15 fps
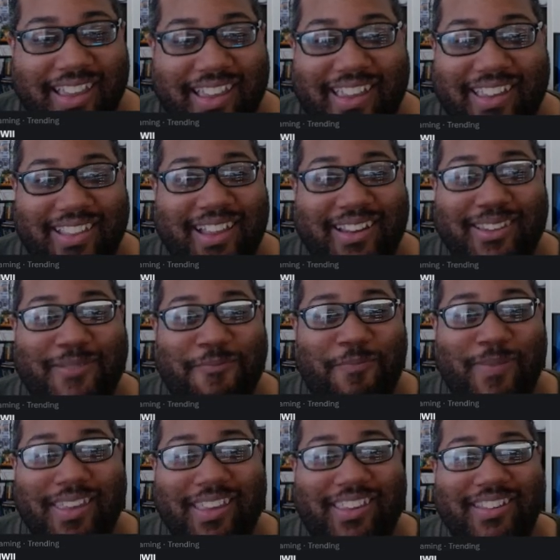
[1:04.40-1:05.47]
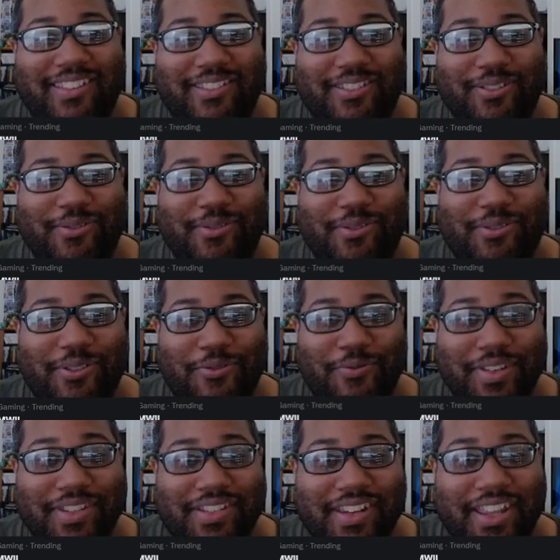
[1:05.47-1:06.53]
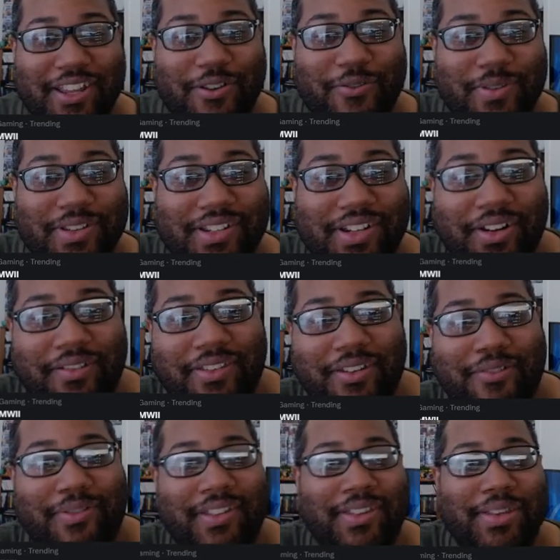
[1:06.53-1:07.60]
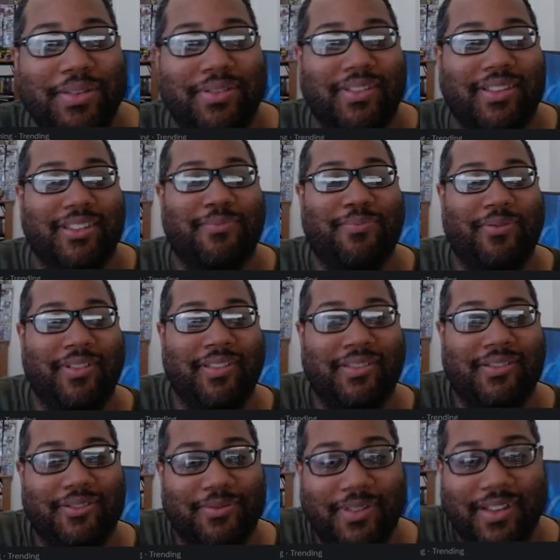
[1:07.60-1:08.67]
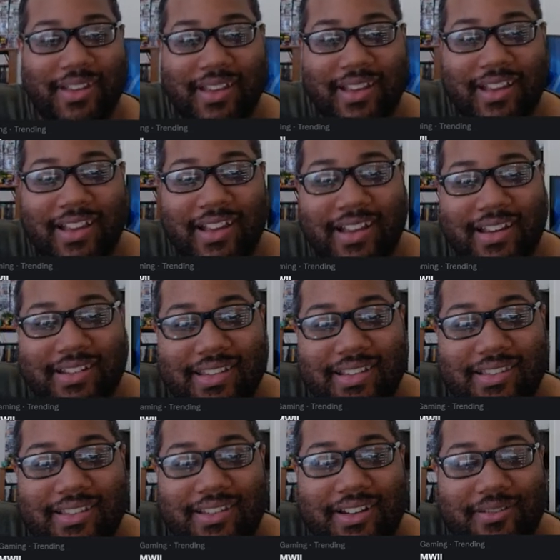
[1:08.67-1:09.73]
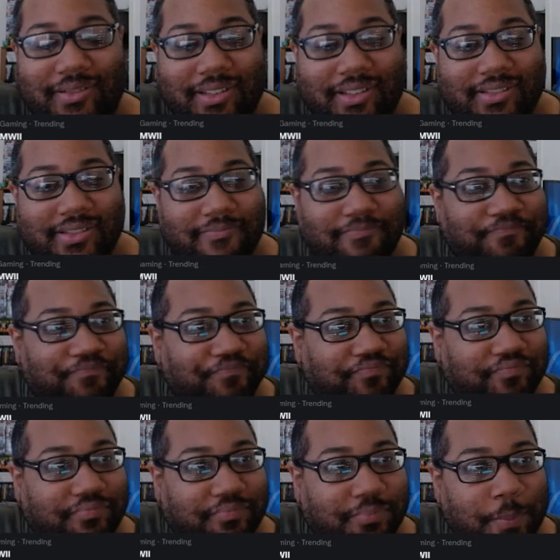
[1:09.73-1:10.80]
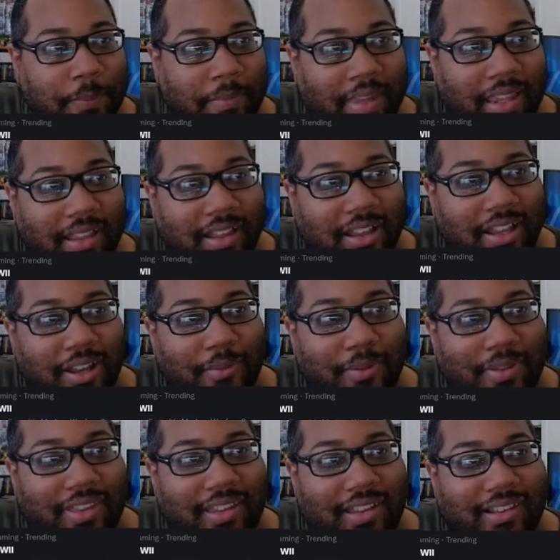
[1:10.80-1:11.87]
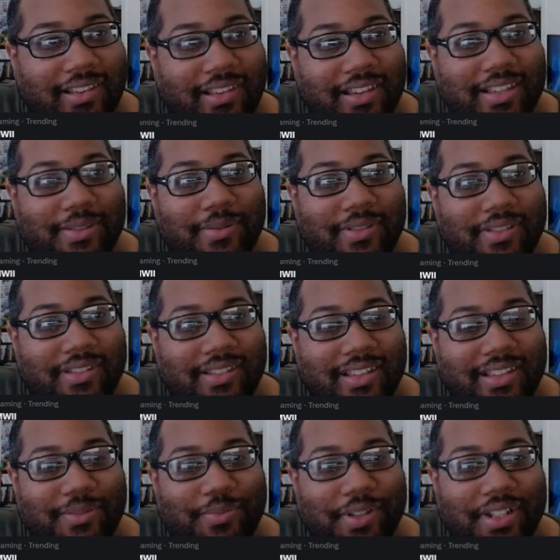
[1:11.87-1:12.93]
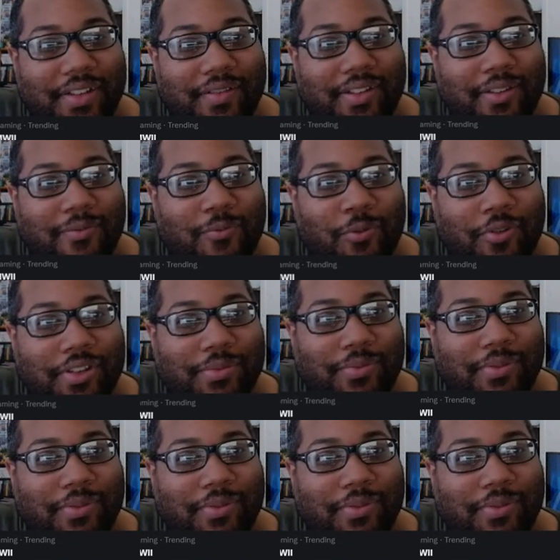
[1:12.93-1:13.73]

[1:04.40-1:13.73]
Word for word: like they just pick and choose on which day on which dinner they want to use at this point. So just interesting. But then this was this wasn't even the worst